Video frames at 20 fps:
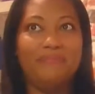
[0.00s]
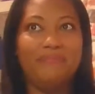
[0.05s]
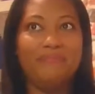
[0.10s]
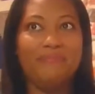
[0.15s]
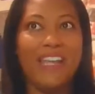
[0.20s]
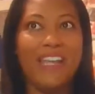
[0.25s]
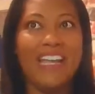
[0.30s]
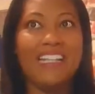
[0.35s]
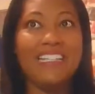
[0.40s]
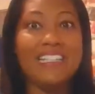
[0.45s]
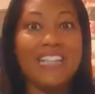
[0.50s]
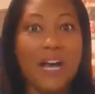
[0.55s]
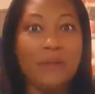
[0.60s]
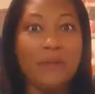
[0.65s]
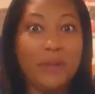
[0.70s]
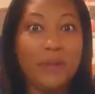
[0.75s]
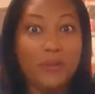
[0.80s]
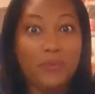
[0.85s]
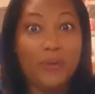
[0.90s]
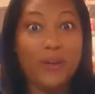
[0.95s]
and tell
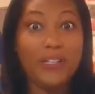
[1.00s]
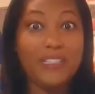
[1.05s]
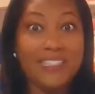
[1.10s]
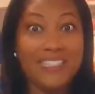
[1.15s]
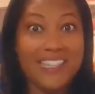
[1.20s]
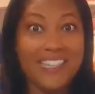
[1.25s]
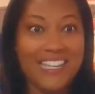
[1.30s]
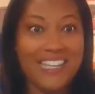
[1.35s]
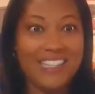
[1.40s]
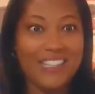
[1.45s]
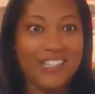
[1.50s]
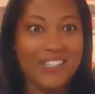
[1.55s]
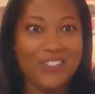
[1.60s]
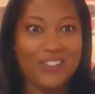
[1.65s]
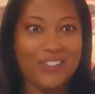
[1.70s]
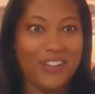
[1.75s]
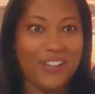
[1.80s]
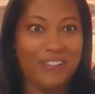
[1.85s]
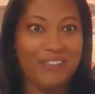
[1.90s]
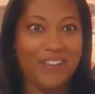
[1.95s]
me, what's the thing that
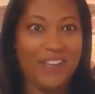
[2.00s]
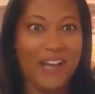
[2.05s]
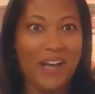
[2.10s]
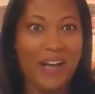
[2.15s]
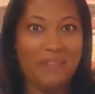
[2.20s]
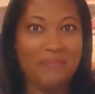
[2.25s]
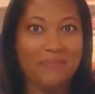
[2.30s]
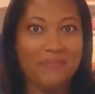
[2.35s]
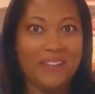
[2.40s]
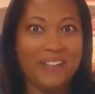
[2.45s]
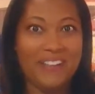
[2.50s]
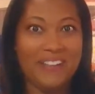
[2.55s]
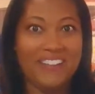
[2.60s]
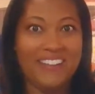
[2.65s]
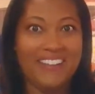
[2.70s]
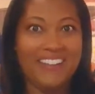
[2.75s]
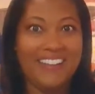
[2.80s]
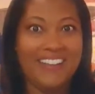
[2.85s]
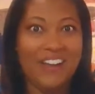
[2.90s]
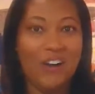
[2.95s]
you're giving up?
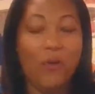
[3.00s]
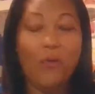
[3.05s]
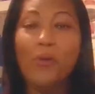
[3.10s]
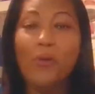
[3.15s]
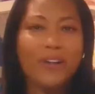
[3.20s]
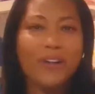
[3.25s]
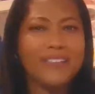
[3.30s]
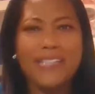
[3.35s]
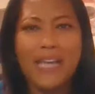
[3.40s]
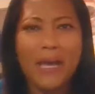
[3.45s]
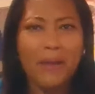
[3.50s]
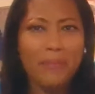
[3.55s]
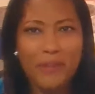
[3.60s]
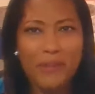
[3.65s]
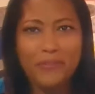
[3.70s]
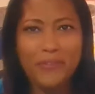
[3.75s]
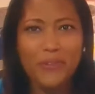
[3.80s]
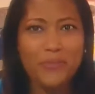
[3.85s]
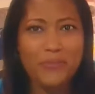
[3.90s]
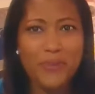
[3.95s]
Or tell me
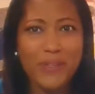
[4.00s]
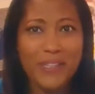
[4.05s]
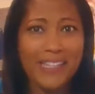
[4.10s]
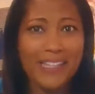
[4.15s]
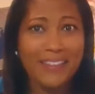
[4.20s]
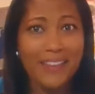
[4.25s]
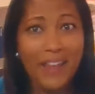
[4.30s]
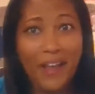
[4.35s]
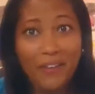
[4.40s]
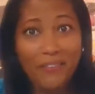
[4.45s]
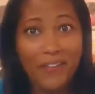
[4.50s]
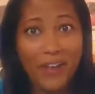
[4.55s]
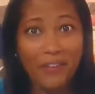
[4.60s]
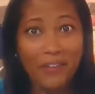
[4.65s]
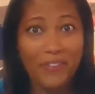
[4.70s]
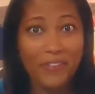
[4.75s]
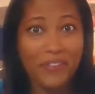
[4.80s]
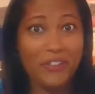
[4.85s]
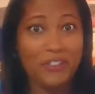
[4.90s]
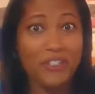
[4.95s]
if you really love Elf
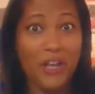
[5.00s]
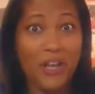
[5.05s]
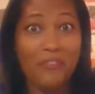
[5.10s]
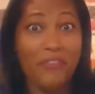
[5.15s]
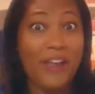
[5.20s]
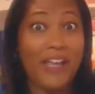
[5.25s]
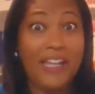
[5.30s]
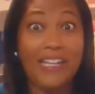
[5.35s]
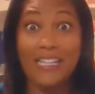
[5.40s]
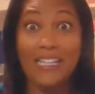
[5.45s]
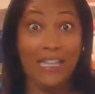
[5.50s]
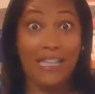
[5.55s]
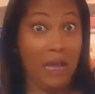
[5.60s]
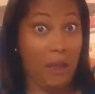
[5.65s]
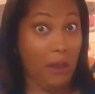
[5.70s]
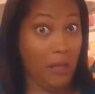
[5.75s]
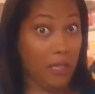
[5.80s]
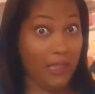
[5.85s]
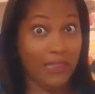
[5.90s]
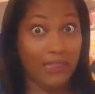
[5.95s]
on the Shelf and it
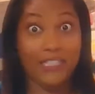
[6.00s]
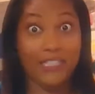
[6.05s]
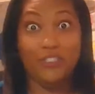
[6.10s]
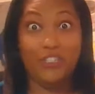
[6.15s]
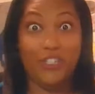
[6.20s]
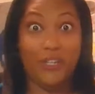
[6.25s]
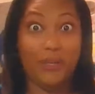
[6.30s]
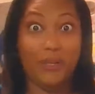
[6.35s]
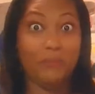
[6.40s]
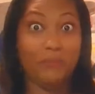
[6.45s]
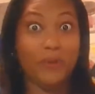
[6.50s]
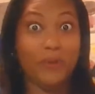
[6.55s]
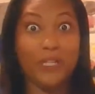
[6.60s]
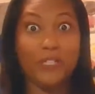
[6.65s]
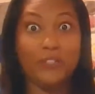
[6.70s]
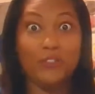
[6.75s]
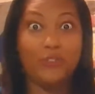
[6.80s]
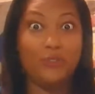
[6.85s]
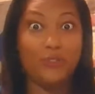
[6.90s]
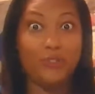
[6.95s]
legit
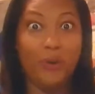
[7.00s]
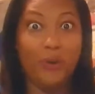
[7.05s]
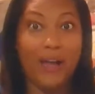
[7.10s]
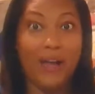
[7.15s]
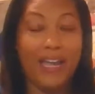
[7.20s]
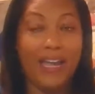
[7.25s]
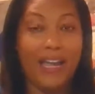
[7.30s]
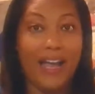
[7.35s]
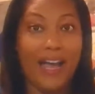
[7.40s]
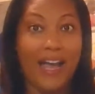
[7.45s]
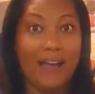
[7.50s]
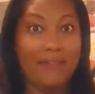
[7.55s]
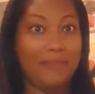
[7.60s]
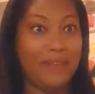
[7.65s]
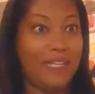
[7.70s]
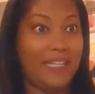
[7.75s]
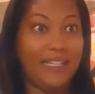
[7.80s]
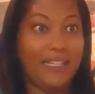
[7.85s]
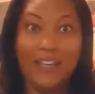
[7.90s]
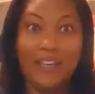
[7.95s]
brings you joy. I
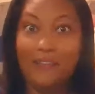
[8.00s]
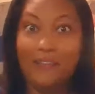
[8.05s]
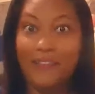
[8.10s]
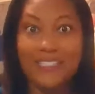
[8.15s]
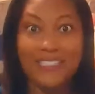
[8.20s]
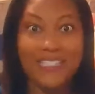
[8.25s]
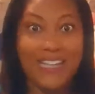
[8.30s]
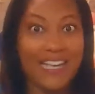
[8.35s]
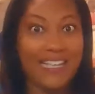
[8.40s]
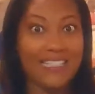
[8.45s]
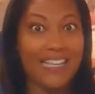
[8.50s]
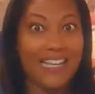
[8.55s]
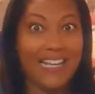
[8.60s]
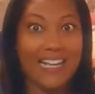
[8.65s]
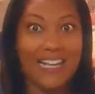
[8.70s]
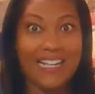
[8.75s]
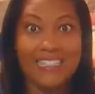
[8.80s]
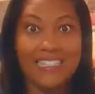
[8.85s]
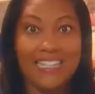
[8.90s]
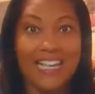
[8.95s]
mean, if it does, like
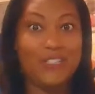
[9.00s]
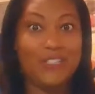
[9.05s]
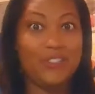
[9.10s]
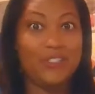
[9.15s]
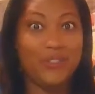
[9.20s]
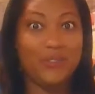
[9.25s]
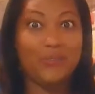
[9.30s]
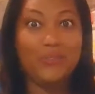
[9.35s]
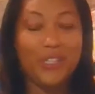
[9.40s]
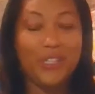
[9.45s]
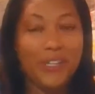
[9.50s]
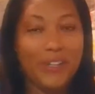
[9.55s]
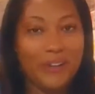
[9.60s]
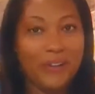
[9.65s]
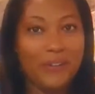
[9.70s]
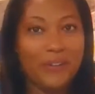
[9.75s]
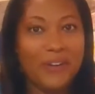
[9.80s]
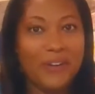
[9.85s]
I said, do you.